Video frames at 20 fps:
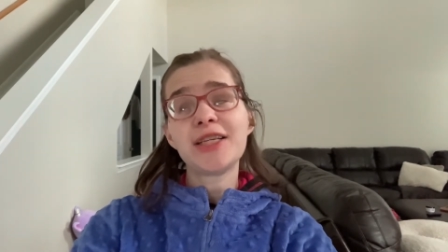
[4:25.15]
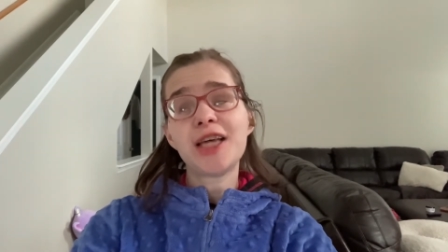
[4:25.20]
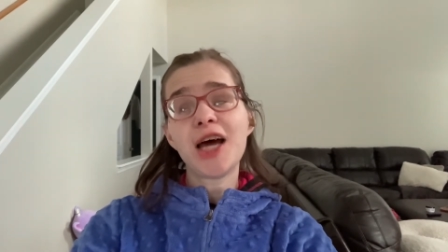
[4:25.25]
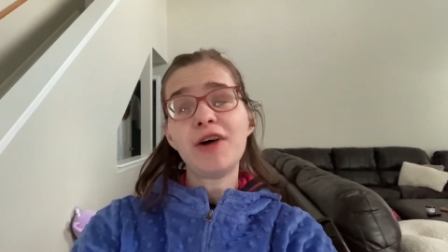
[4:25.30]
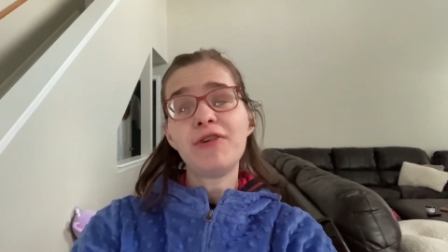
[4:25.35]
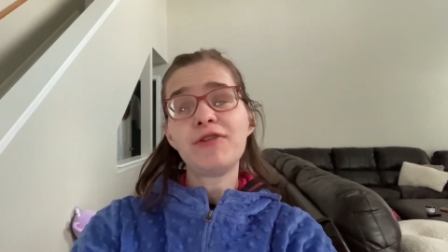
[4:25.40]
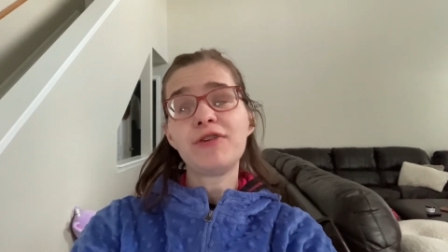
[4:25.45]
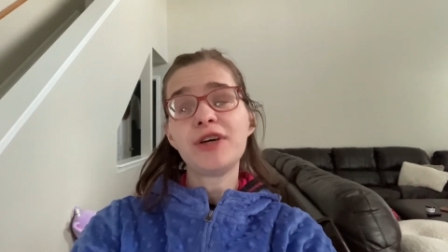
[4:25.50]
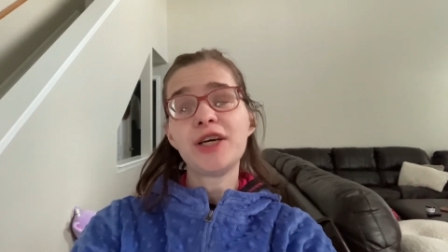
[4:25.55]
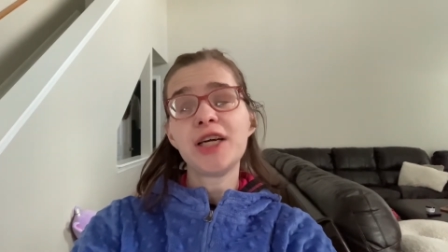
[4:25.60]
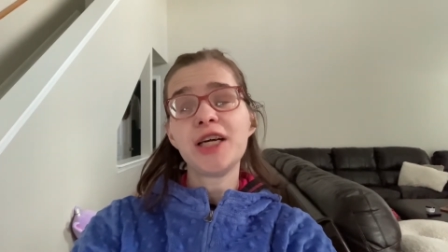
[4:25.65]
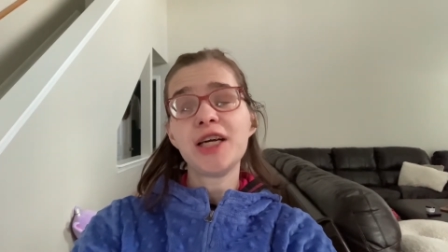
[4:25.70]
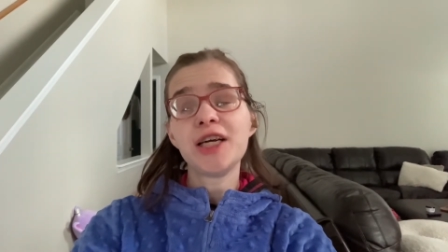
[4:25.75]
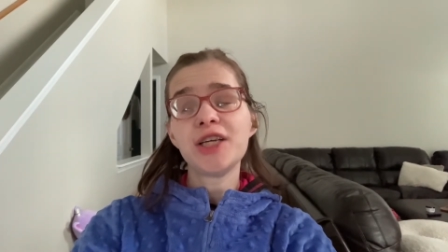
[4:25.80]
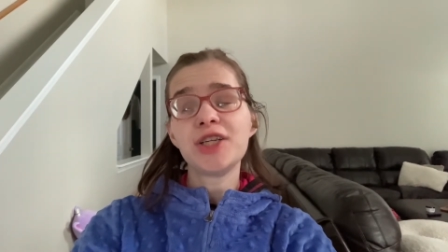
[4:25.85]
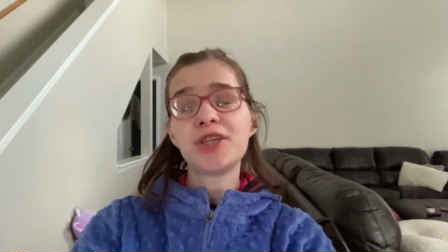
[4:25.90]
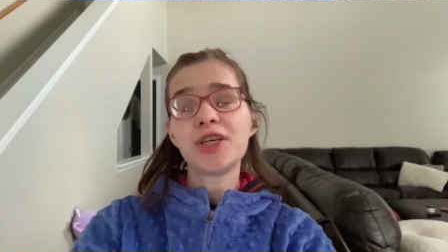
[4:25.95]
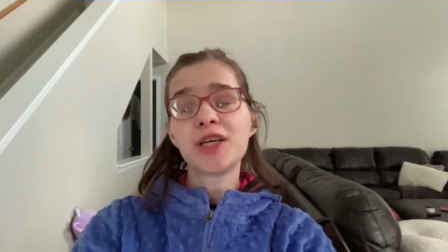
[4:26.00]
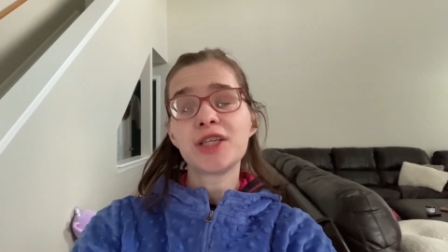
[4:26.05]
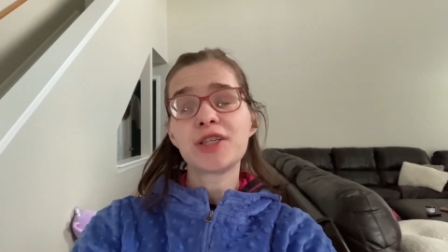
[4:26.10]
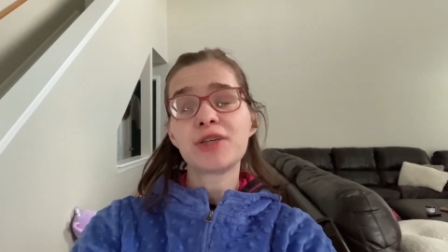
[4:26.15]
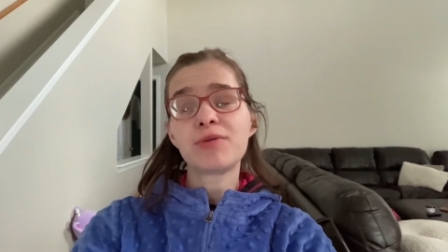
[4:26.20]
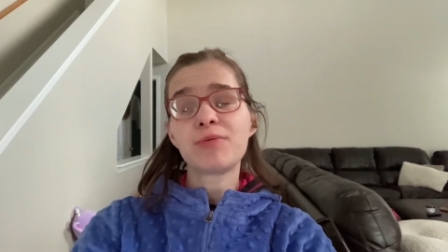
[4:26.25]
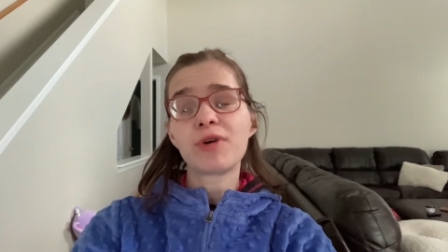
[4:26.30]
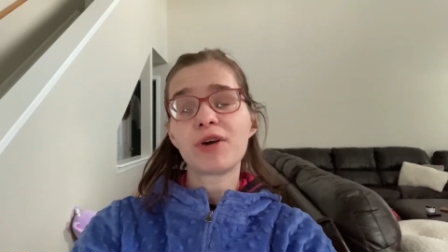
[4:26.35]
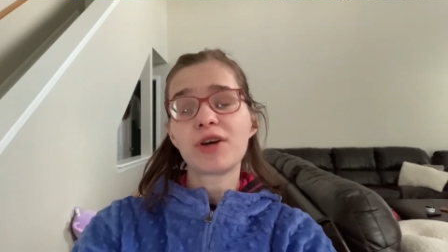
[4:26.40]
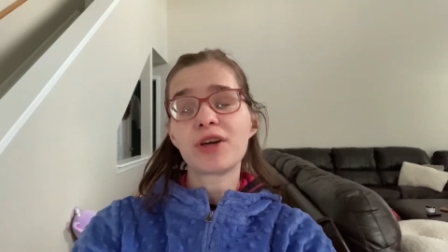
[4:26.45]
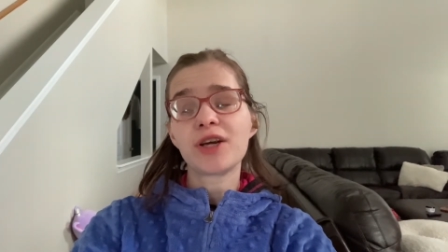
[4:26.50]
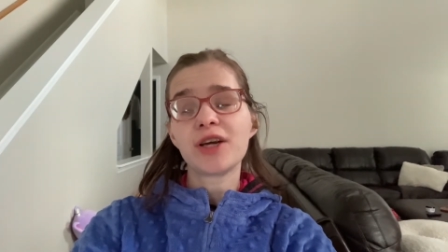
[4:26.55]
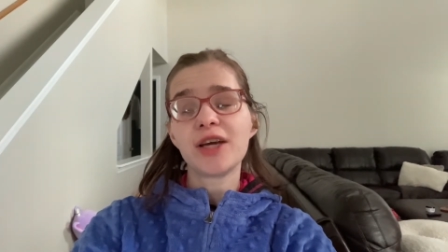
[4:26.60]
definitely does the
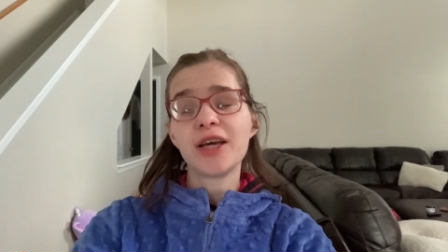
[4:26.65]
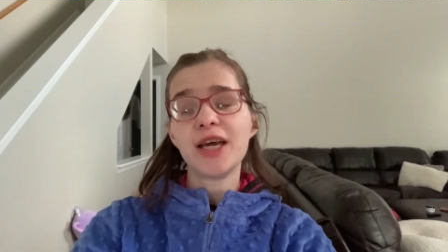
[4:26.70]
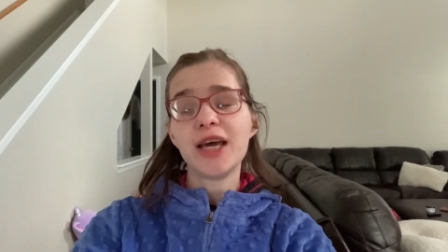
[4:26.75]
work.